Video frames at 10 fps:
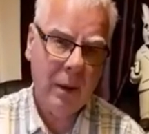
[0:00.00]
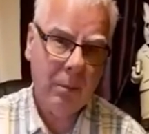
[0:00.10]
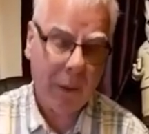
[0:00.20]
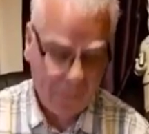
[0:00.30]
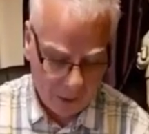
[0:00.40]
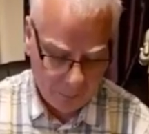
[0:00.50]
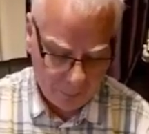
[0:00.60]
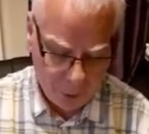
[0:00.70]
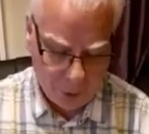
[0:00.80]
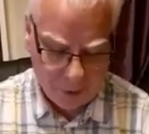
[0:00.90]
But Philip
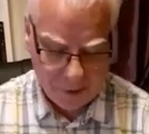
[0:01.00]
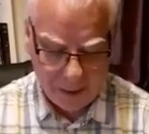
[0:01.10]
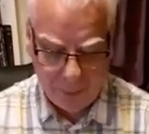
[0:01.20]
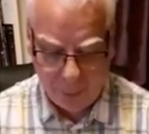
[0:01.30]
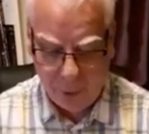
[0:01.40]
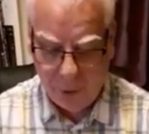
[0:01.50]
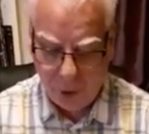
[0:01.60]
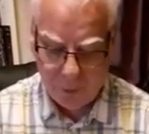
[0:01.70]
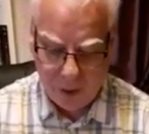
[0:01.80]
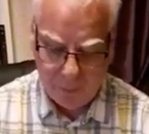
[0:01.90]
Brooks came through
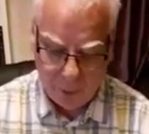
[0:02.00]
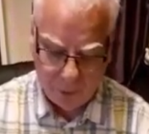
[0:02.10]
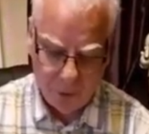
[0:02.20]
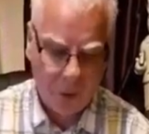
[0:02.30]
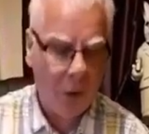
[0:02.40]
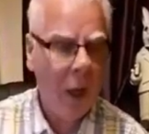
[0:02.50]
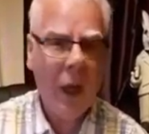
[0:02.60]
Newspaper Row